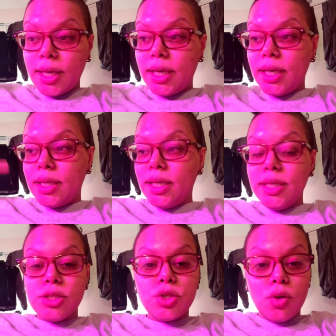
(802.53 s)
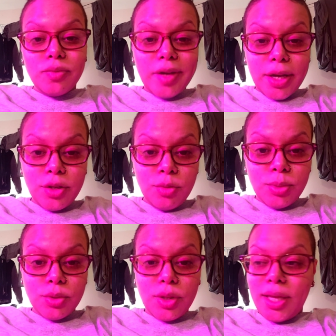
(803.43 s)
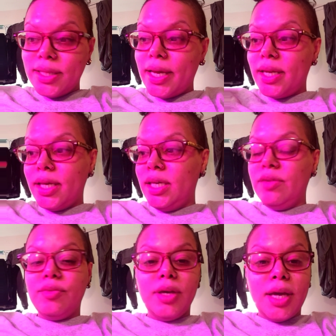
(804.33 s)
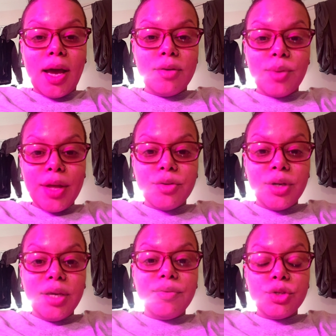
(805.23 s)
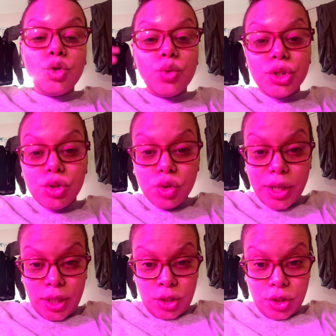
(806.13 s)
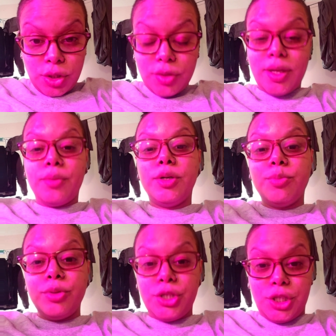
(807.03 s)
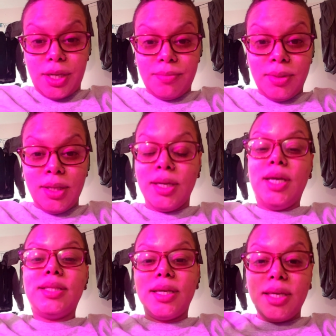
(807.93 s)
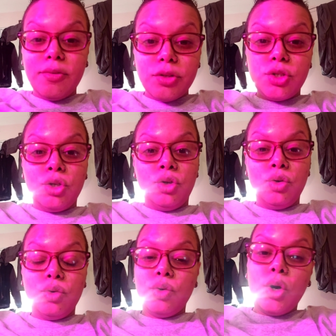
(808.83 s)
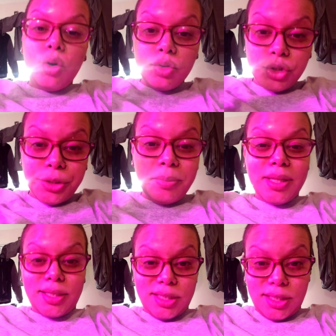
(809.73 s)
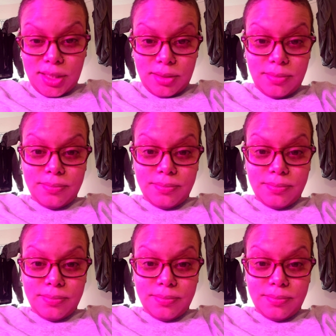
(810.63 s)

and it's so valuable that I'd rather give it to a stranger that would appreciate me than give it to you who treat me like shit.